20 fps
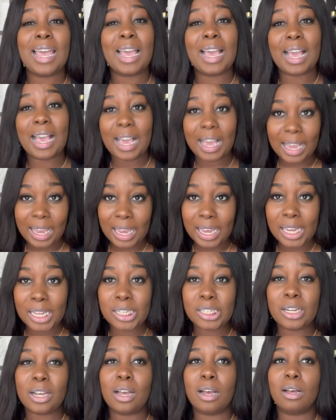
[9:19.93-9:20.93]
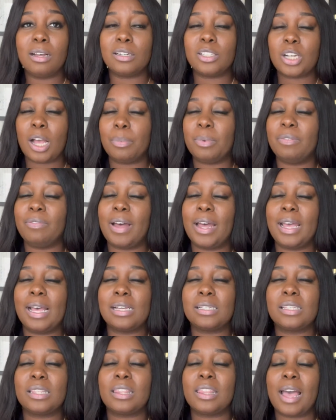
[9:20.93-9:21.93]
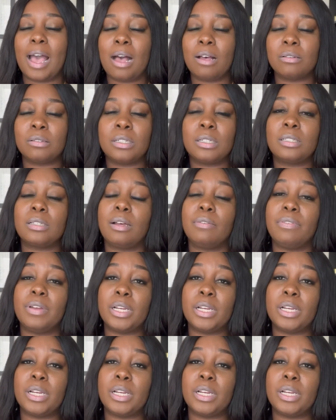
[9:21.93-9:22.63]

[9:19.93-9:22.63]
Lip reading: And Shopify has thousands of